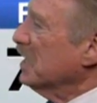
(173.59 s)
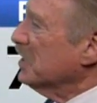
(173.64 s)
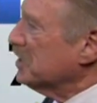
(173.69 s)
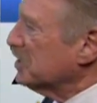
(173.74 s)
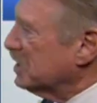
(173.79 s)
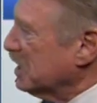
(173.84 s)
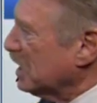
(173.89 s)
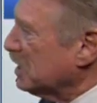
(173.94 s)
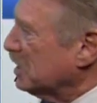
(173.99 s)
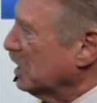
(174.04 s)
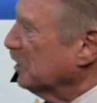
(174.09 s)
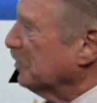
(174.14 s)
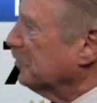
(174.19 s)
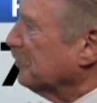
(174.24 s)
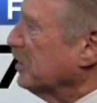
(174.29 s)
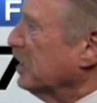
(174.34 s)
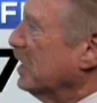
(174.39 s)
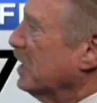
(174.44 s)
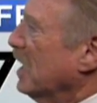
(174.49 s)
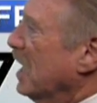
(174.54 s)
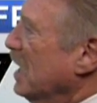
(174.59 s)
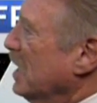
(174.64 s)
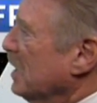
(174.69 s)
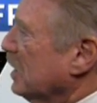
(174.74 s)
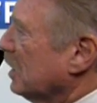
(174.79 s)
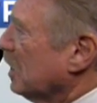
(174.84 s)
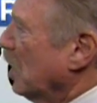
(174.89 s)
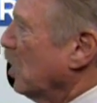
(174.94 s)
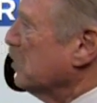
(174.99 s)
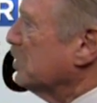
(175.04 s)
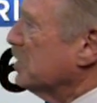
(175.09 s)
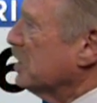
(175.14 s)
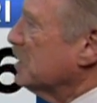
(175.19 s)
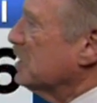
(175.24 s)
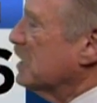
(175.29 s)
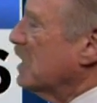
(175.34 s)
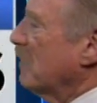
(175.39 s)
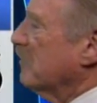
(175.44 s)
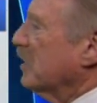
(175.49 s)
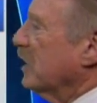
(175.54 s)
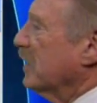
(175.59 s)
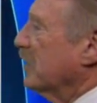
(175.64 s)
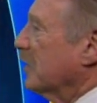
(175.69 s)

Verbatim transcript: 63, close to 70.